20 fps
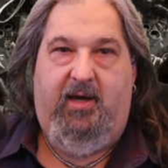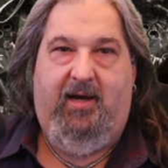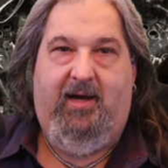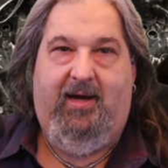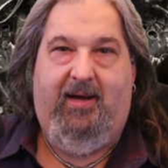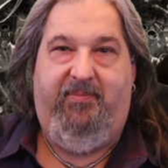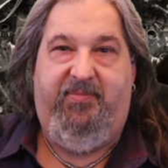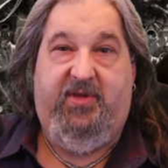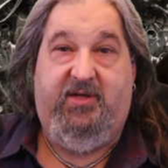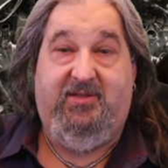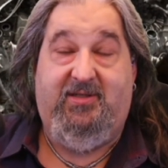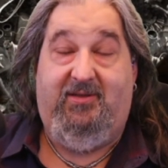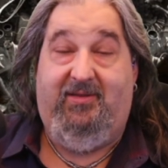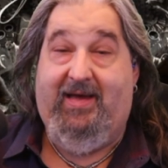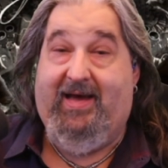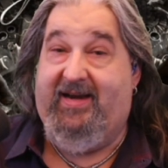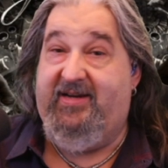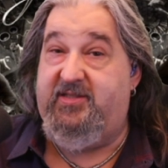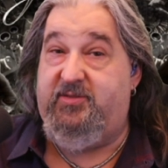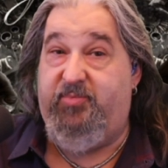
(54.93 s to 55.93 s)
There's a
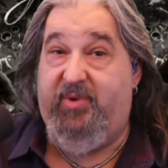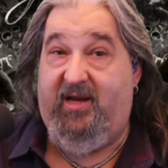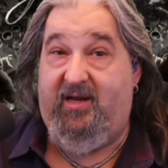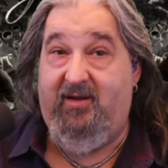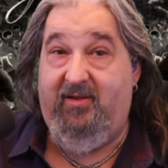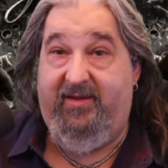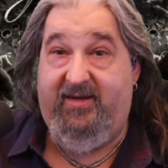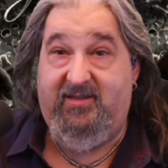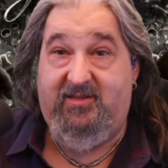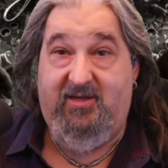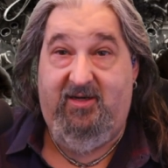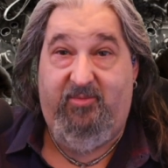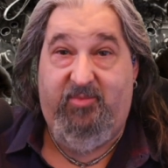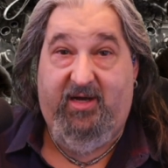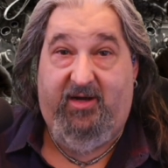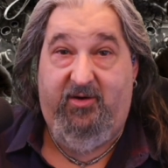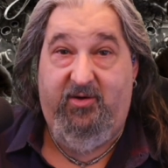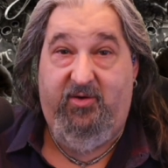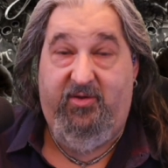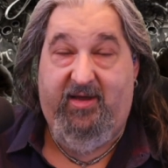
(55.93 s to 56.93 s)
lot of speculation
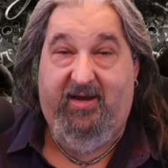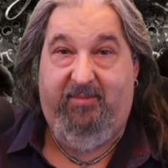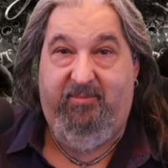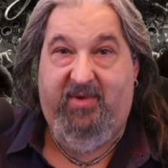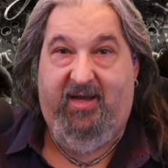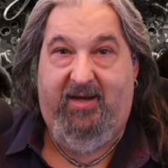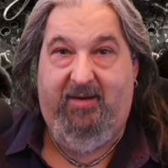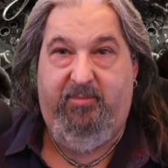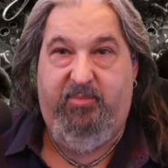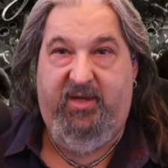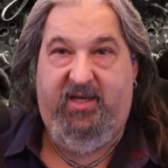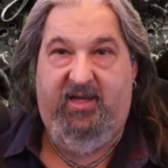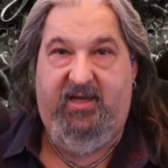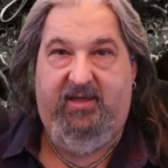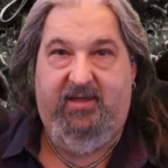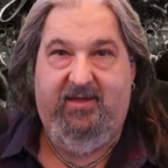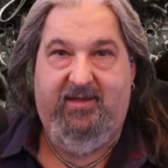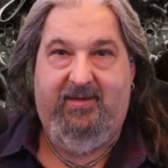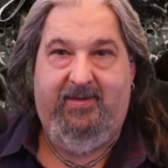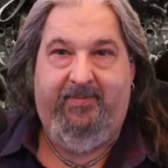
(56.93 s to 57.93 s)
about who that might be.
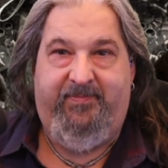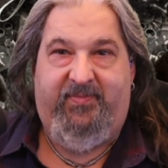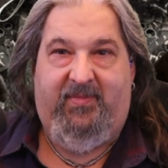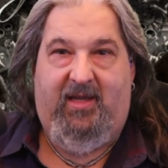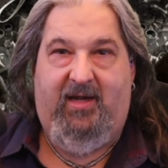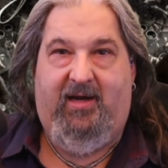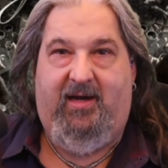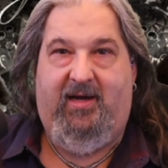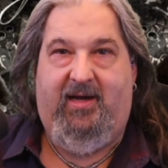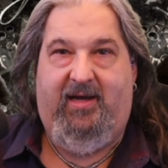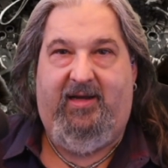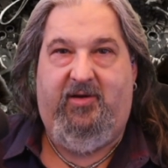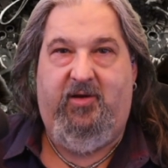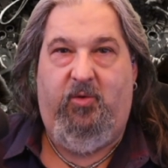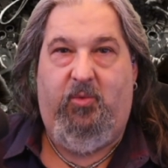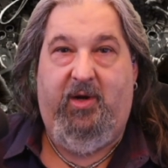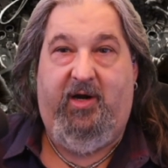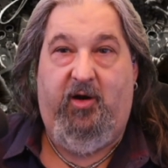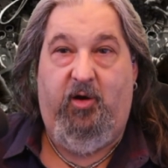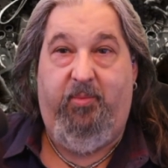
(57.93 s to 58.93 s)
I don't
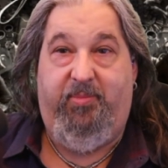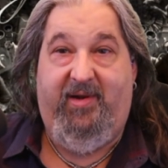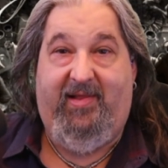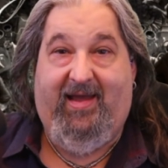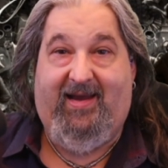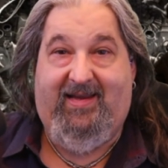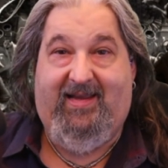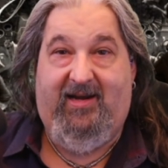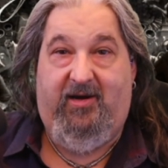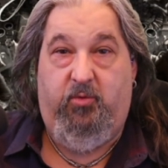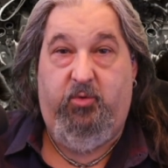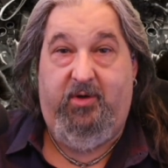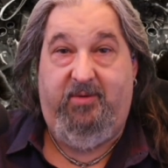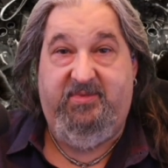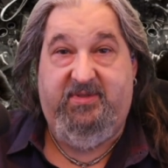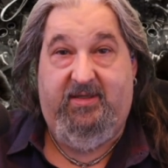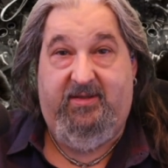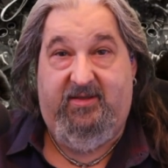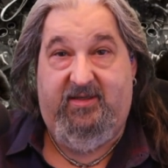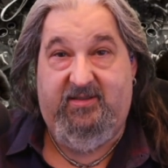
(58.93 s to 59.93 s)
want to open that can of
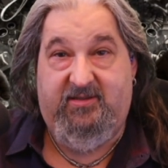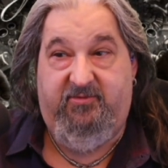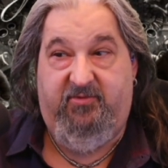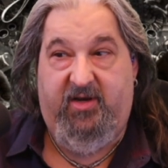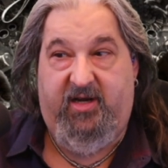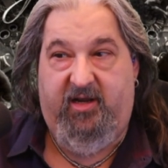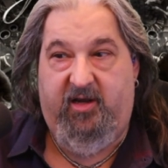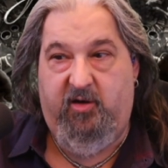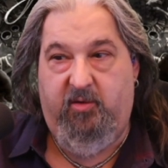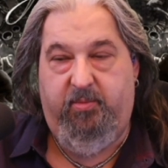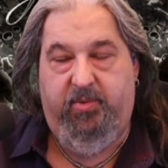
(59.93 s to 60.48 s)
worms in this video, but